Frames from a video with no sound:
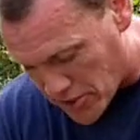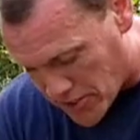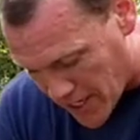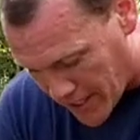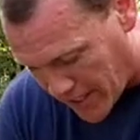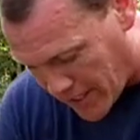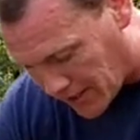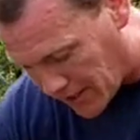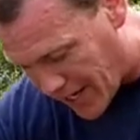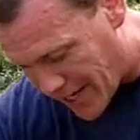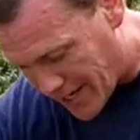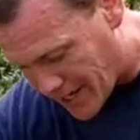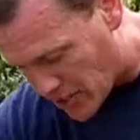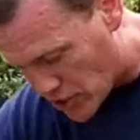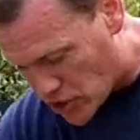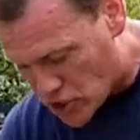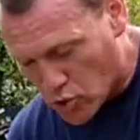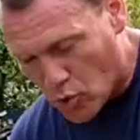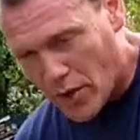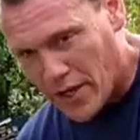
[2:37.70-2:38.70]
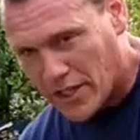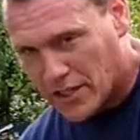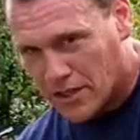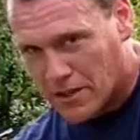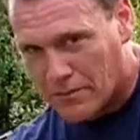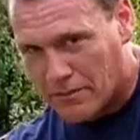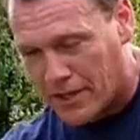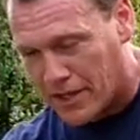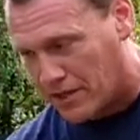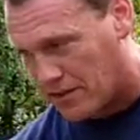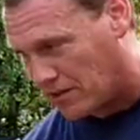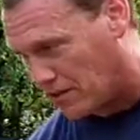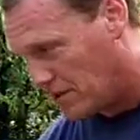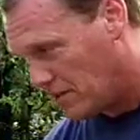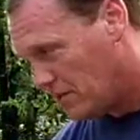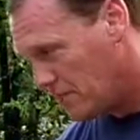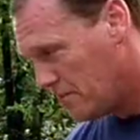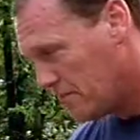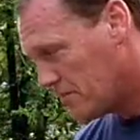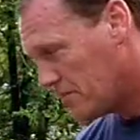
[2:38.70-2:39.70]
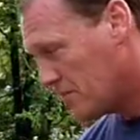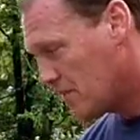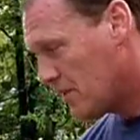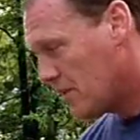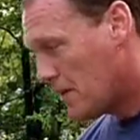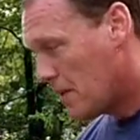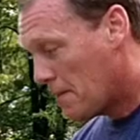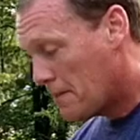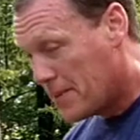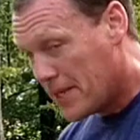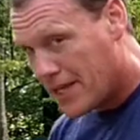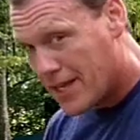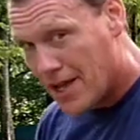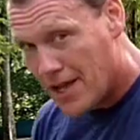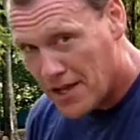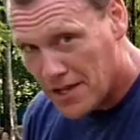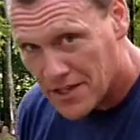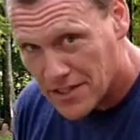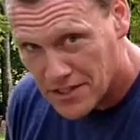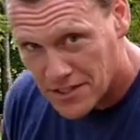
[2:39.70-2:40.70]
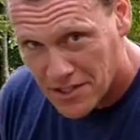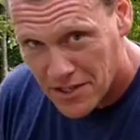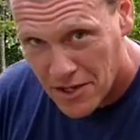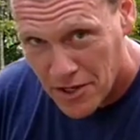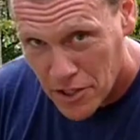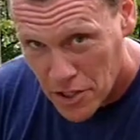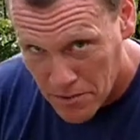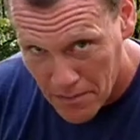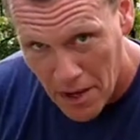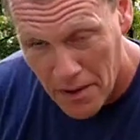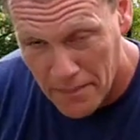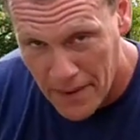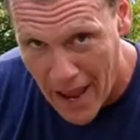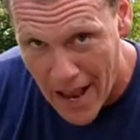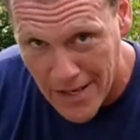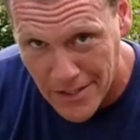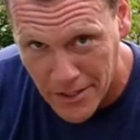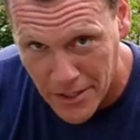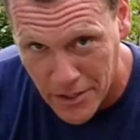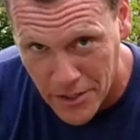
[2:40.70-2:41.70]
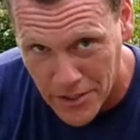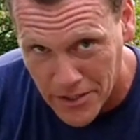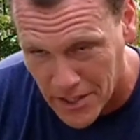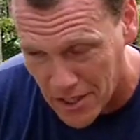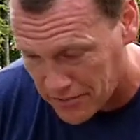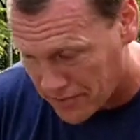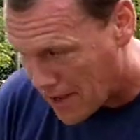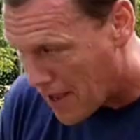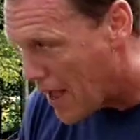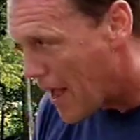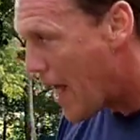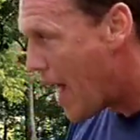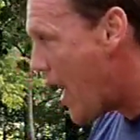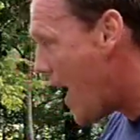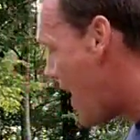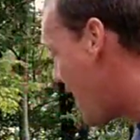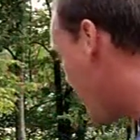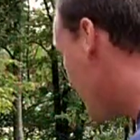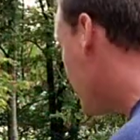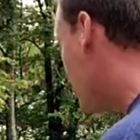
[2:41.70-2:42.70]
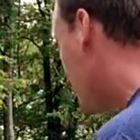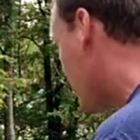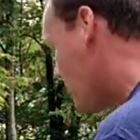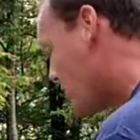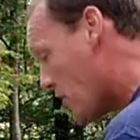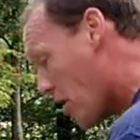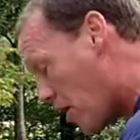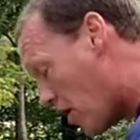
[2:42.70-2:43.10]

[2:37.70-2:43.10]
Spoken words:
articulated joint in the middle. Because you may be asking yourself, how does it